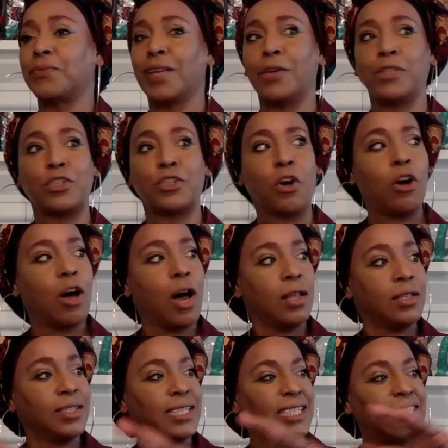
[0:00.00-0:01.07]
there was
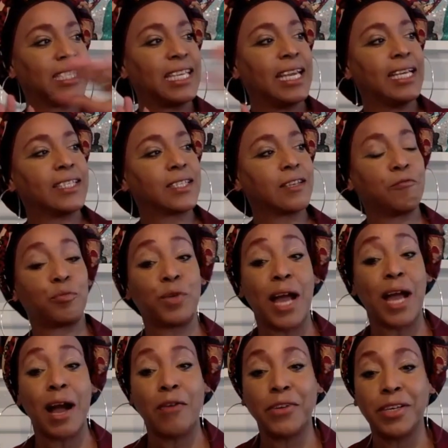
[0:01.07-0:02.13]
all of these tents of
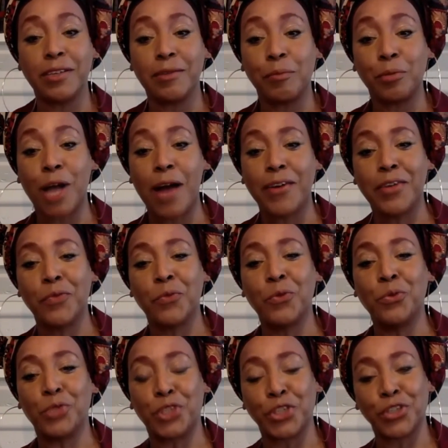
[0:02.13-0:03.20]
Brown and
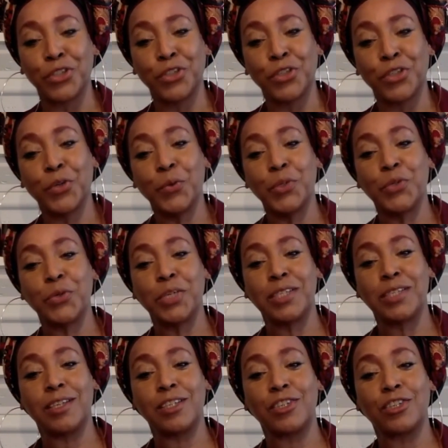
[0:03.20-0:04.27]
Root, which
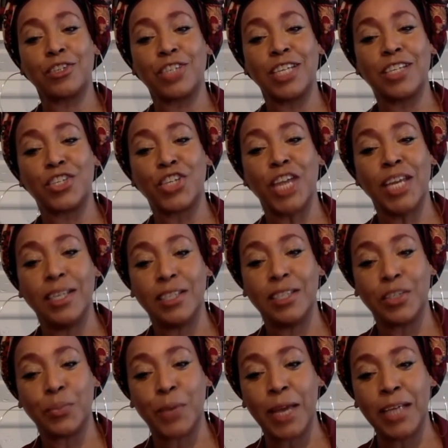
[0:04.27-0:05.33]
was Dick Cheney's
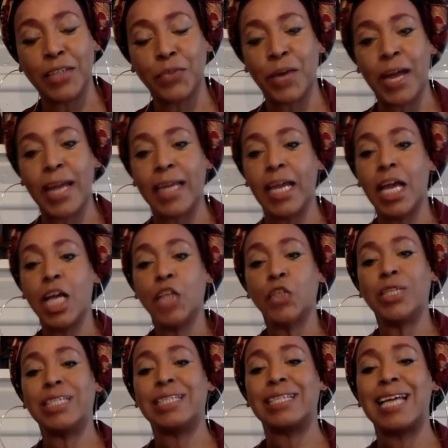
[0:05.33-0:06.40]
space, right?
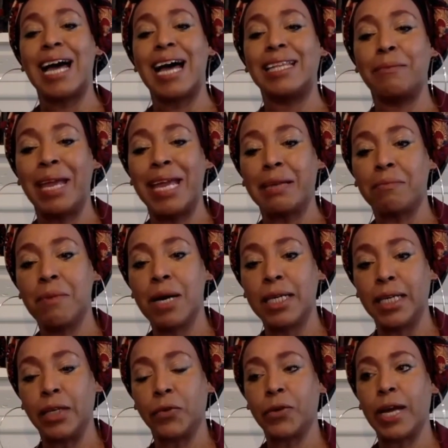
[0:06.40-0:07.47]
So this is how they make
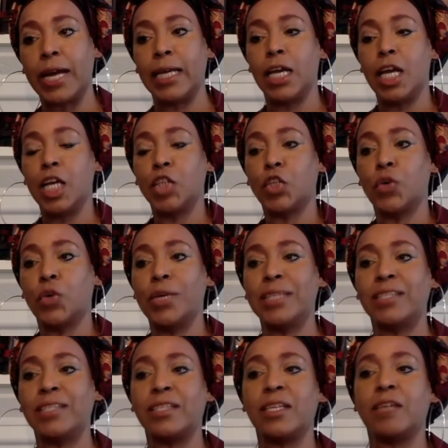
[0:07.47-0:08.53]
money, right? So
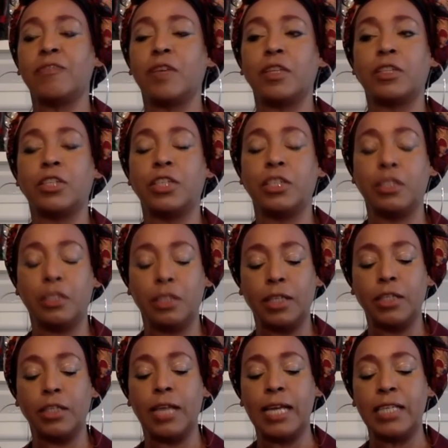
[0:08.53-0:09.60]
instead of the
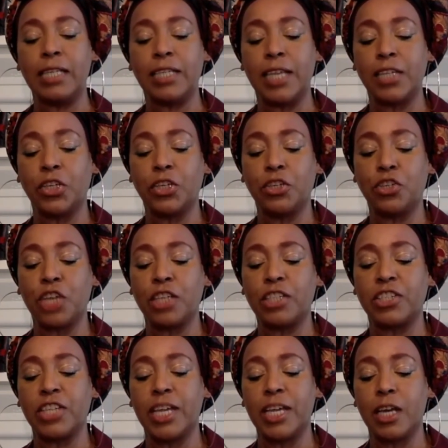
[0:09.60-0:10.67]
United States could have just
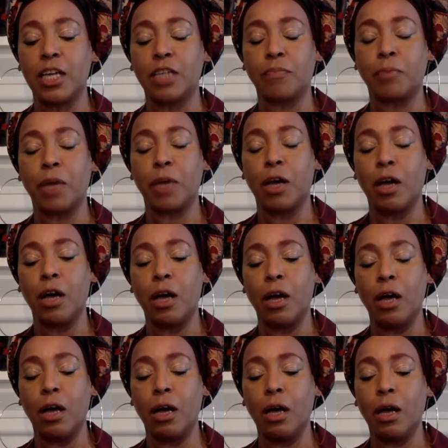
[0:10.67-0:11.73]
sent
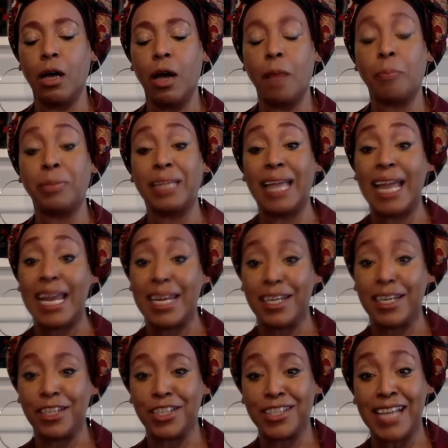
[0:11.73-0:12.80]
a plane,
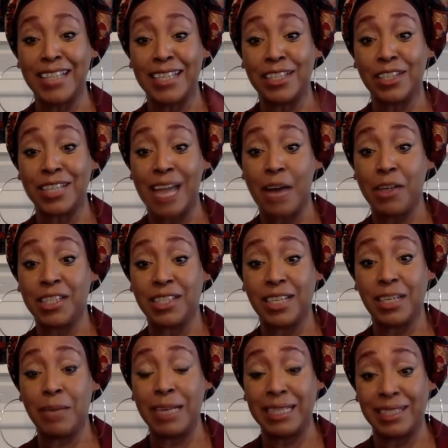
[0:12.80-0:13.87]
just like they took
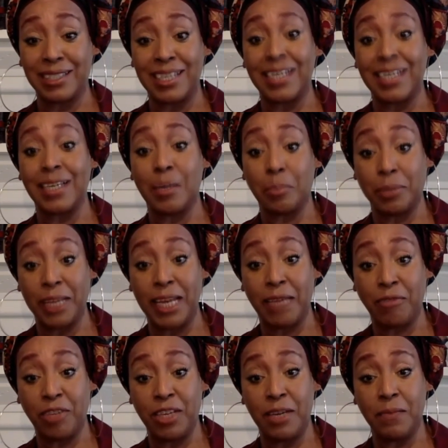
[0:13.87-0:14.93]
Aristide by sending a plane for
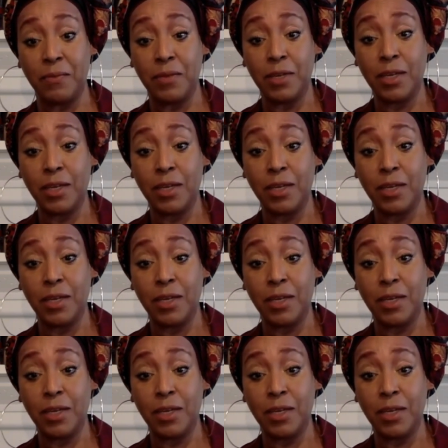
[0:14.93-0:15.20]
him,